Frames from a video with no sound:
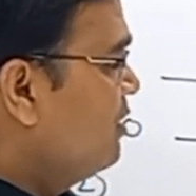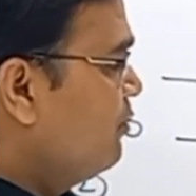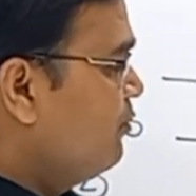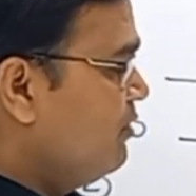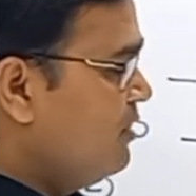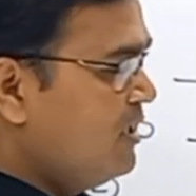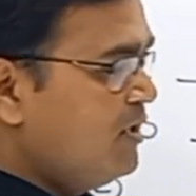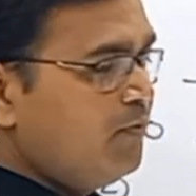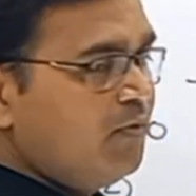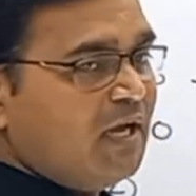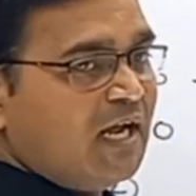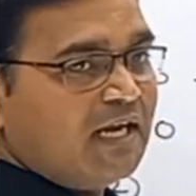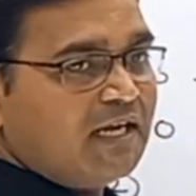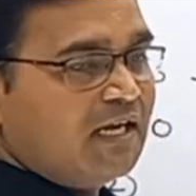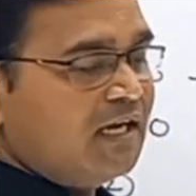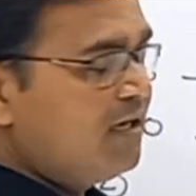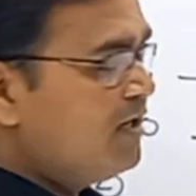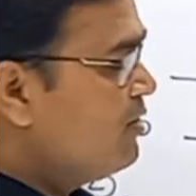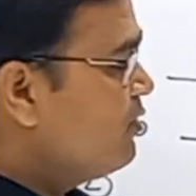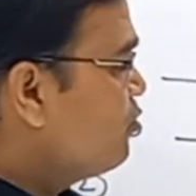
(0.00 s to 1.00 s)
We are
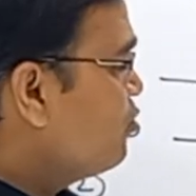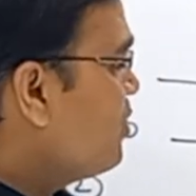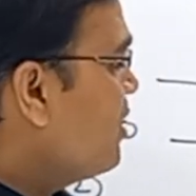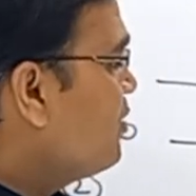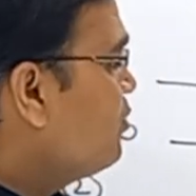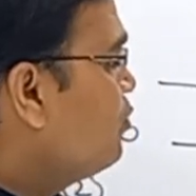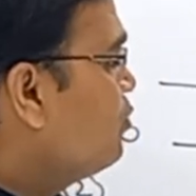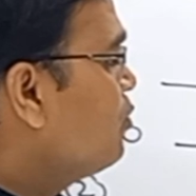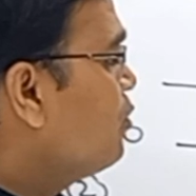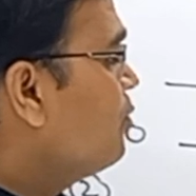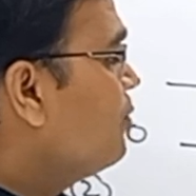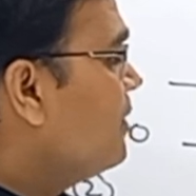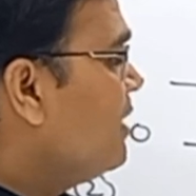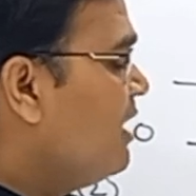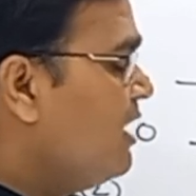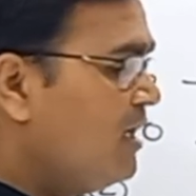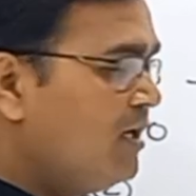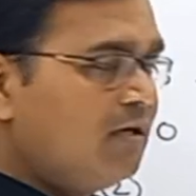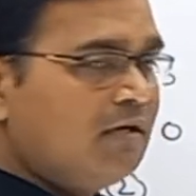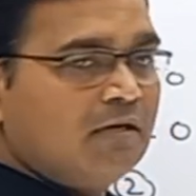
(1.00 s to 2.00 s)
getting square root of
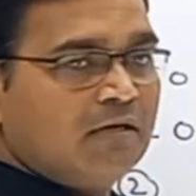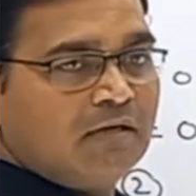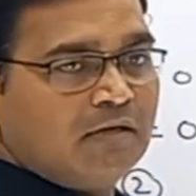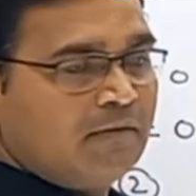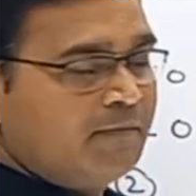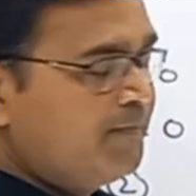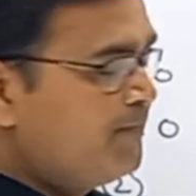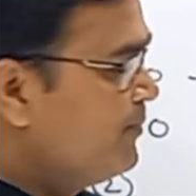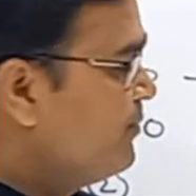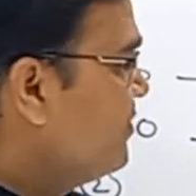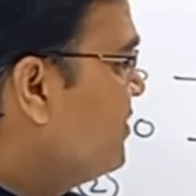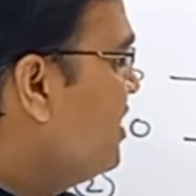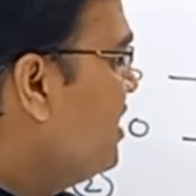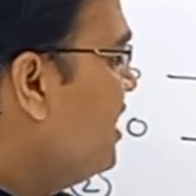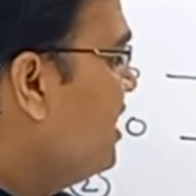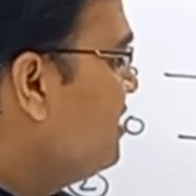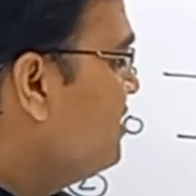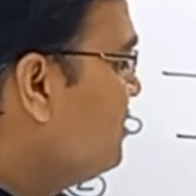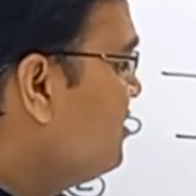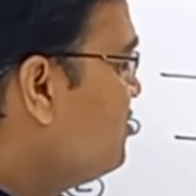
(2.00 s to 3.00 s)
8
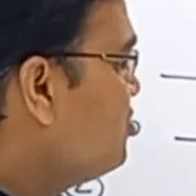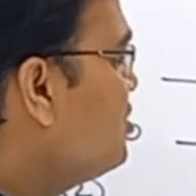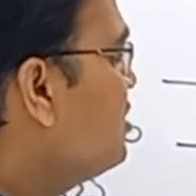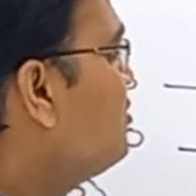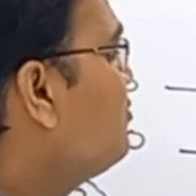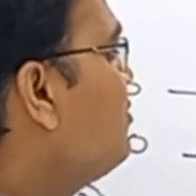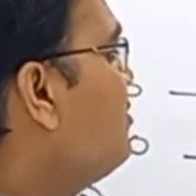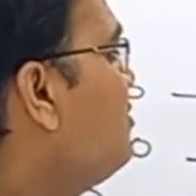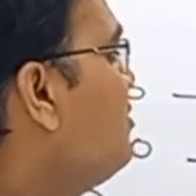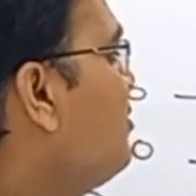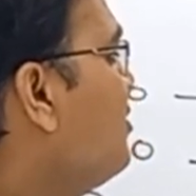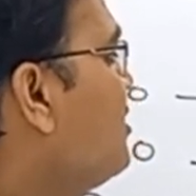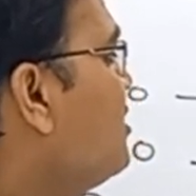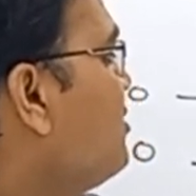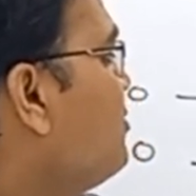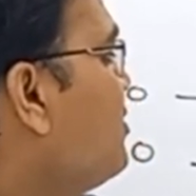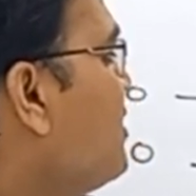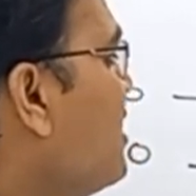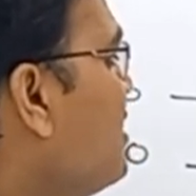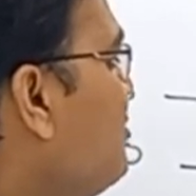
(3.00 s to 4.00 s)
and result will be
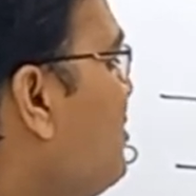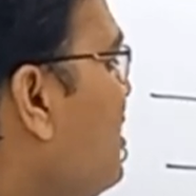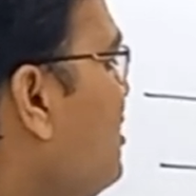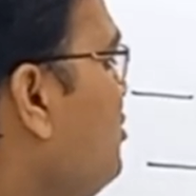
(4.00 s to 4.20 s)
multiplied by